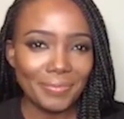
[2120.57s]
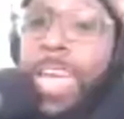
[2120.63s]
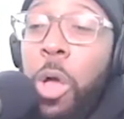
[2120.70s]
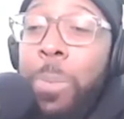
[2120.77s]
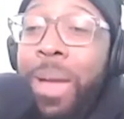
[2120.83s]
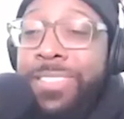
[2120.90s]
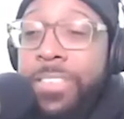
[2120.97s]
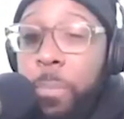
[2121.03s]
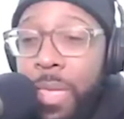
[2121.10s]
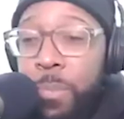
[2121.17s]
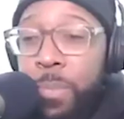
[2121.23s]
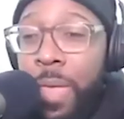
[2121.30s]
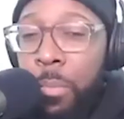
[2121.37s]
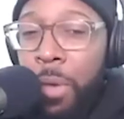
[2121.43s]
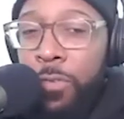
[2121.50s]
I go back to
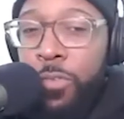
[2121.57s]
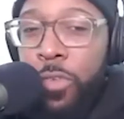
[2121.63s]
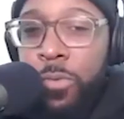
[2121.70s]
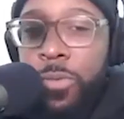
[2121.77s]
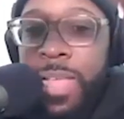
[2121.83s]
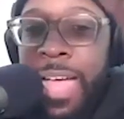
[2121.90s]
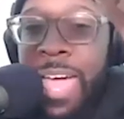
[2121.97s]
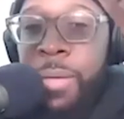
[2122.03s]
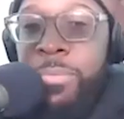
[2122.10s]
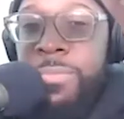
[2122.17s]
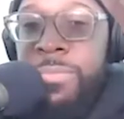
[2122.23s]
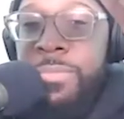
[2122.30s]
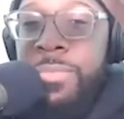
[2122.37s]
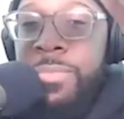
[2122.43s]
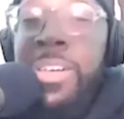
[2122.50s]
BBM afterwards. I'm like,
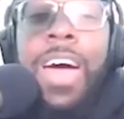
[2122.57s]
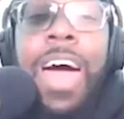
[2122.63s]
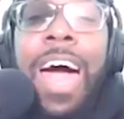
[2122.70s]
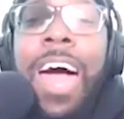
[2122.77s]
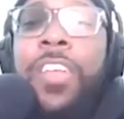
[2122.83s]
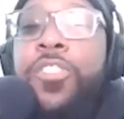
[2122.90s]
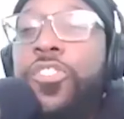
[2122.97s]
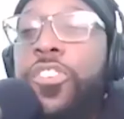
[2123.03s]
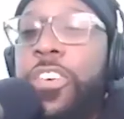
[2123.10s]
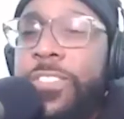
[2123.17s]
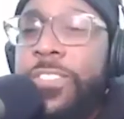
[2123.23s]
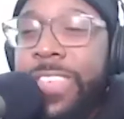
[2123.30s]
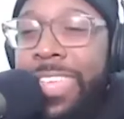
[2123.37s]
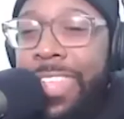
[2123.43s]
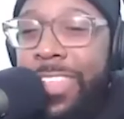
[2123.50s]
I've
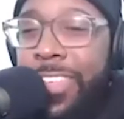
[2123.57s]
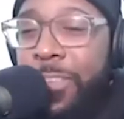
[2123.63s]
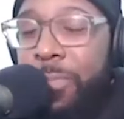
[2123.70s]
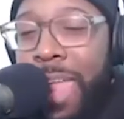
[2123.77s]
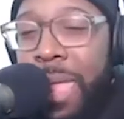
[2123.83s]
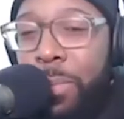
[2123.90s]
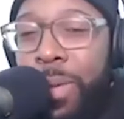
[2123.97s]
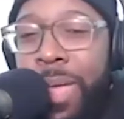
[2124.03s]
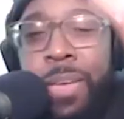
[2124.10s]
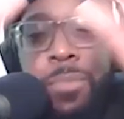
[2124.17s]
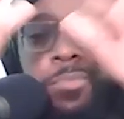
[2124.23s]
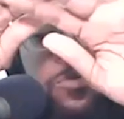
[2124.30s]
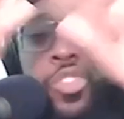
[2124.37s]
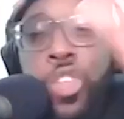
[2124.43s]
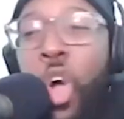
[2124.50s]
just seen the display
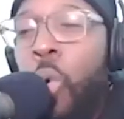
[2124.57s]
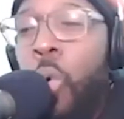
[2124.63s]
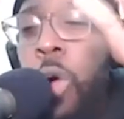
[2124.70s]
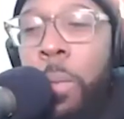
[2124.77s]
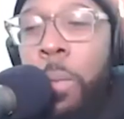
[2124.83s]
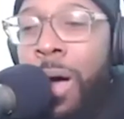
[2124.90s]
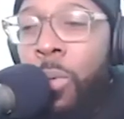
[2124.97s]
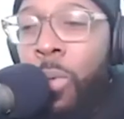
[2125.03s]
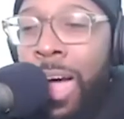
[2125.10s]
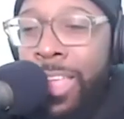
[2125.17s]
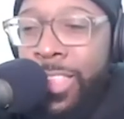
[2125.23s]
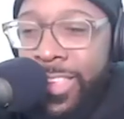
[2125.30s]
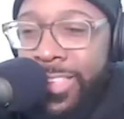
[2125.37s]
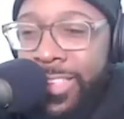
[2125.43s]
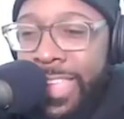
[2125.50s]
pic. Don't worry about what
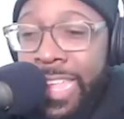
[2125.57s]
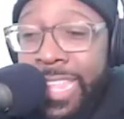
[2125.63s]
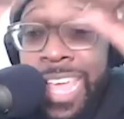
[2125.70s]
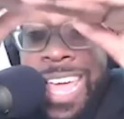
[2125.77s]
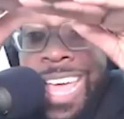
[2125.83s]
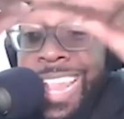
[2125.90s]
I just said.